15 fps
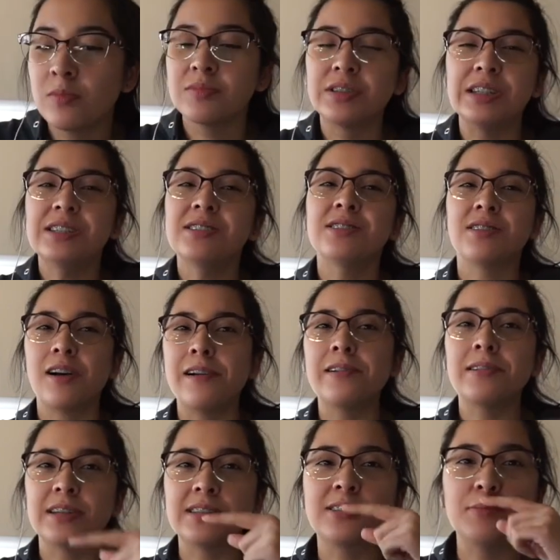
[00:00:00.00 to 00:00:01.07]
This
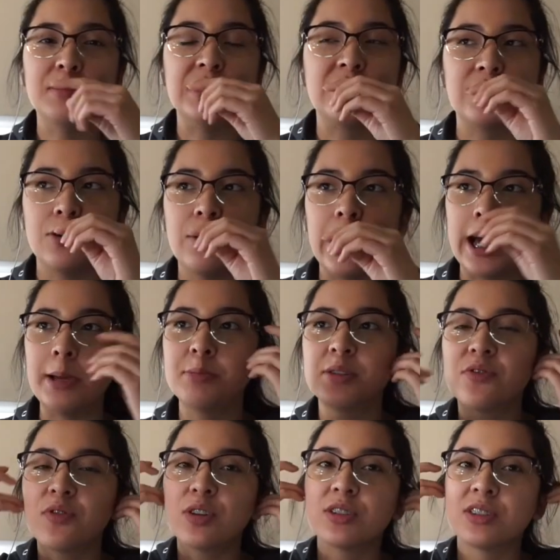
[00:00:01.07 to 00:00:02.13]
song gets me so hyped
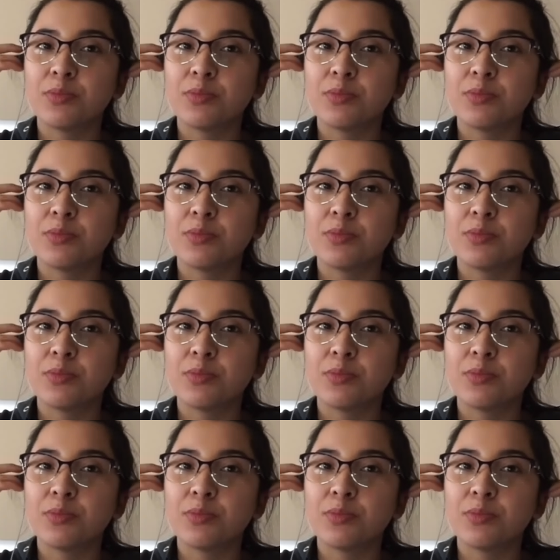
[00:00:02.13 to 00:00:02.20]
for